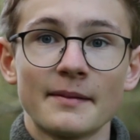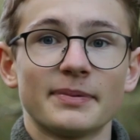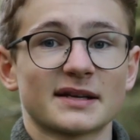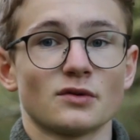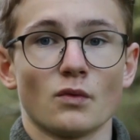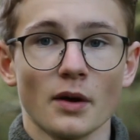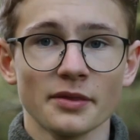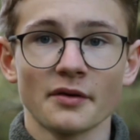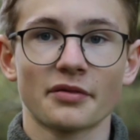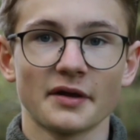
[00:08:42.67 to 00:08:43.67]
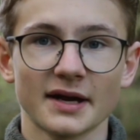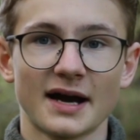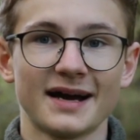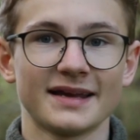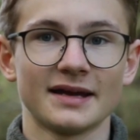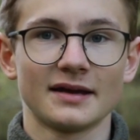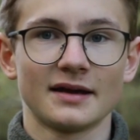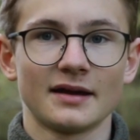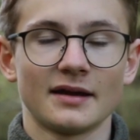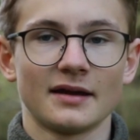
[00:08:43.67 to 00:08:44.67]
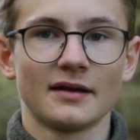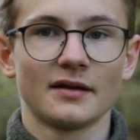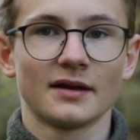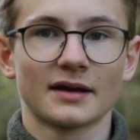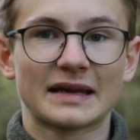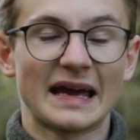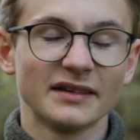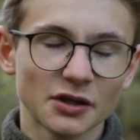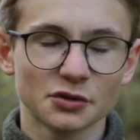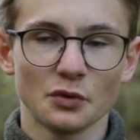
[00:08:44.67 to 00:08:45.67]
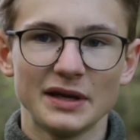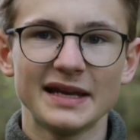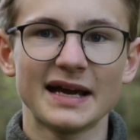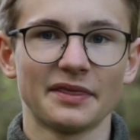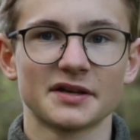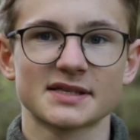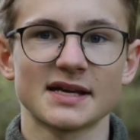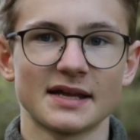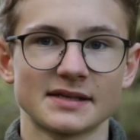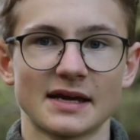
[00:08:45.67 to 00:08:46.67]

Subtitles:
But one thing I cannot really understand,